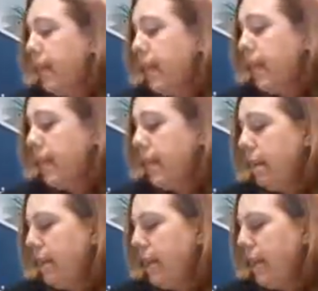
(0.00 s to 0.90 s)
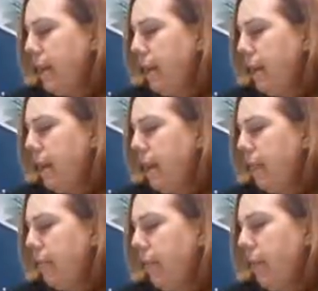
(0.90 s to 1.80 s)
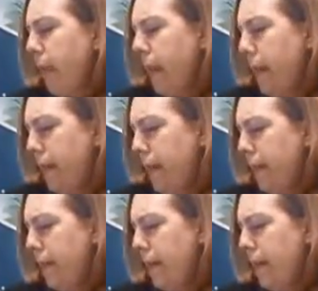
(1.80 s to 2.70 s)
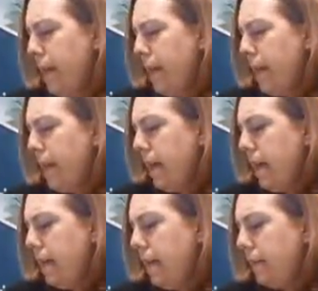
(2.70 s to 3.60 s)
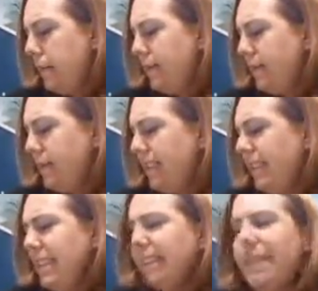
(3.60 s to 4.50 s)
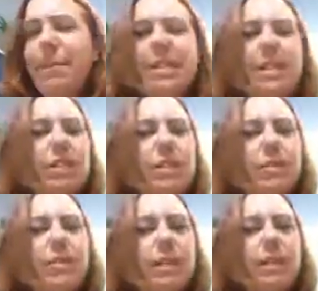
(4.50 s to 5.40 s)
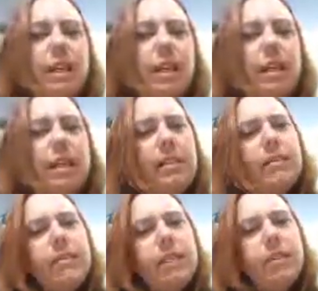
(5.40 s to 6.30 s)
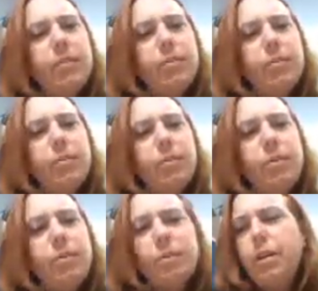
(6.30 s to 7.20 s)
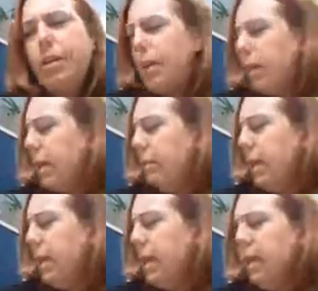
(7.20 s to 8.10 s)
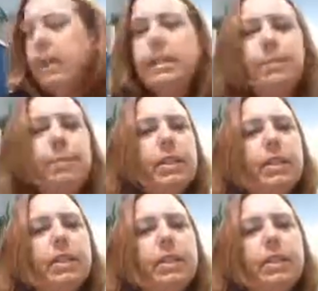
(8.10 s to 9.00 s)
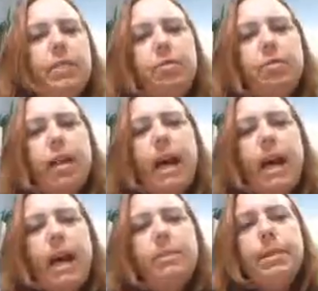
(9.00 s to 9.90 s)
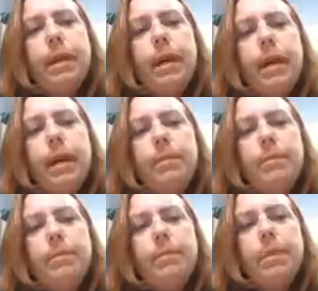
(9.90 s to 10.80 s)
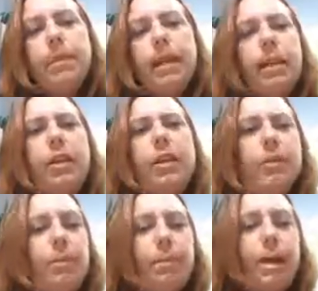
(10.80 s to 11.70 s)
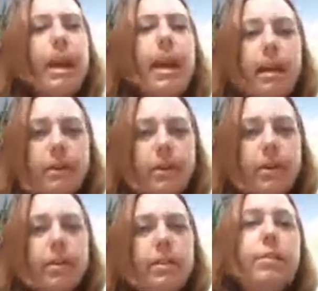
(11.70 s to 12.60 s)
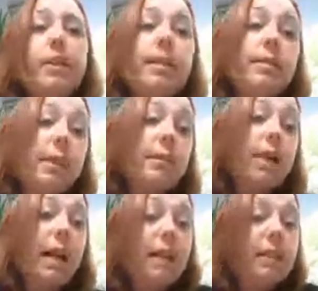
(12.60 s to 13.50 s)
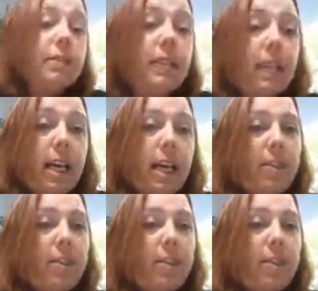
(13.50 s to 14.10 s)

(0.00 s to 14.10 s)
And then my other thread, something to do with the individual experience, or perhaps the like human behavior. So that's where I'm at as of today.